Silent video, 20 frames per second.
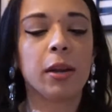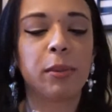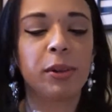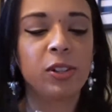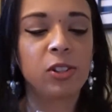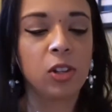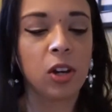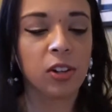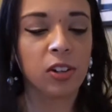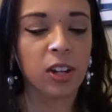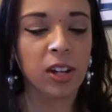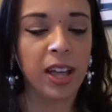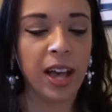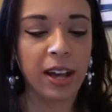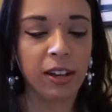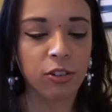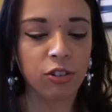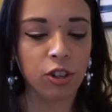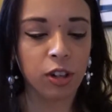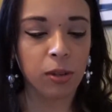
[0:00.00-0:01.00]
of my Sonia
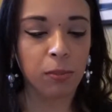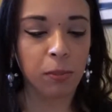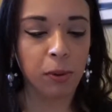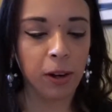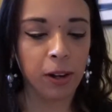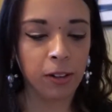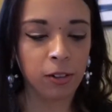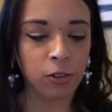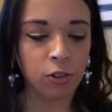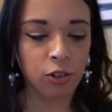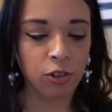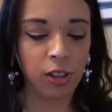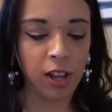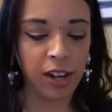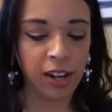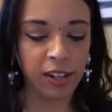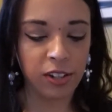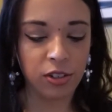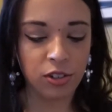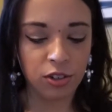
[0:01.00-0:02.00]
Kashuk brush
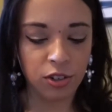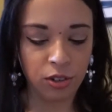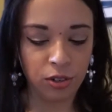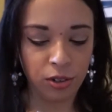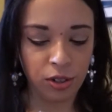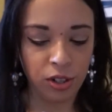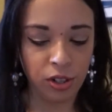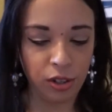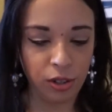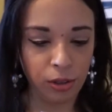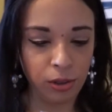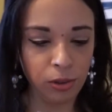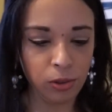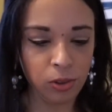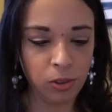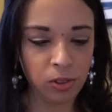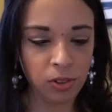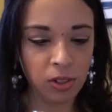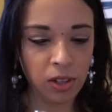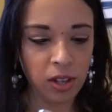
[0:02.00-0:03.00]
that I do
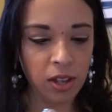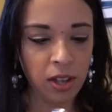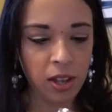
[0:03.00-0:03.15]
use,